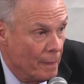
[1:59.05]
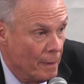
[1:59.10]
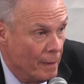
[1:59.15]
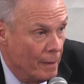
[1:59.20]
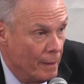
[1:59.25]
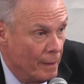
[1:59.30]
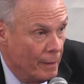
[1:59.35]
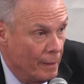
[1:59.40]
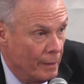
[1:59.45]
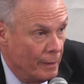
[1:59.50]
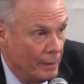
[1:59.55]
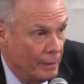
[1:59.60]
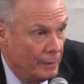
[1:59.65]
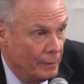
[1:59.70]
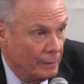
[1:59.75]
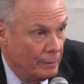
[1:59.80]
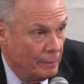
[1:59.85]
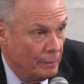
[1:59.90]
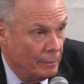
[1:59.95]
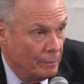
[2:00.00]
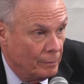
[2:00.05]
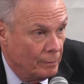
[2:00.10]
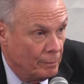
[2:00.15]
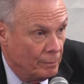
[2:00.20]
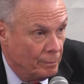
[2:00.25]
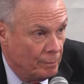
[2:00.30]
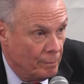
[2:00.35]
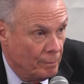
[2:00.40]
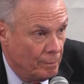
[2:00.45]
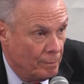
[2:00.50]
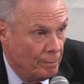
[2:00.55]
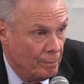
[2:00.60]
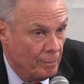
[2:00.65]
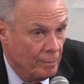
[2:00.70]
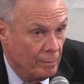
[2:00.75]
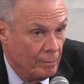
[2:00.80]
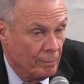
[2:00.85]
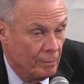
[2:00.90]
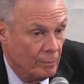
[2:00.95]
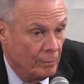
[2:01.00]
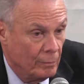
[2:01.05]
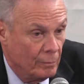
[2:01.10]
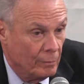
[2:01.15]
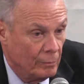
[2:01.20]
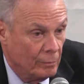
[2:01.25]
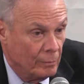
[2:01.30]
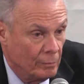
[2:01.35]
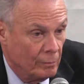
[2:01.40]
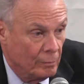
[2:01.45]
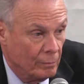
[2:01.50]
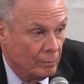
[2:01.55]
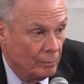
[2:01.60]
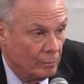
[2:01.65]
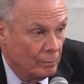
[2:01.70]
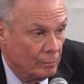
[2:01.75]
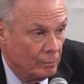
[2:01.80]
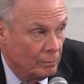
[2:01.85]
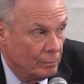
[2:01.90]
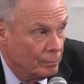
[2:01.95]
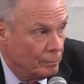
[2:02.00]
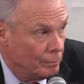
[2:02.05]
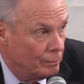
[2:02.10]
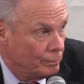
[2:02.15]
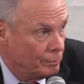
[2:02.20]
(no one is talking)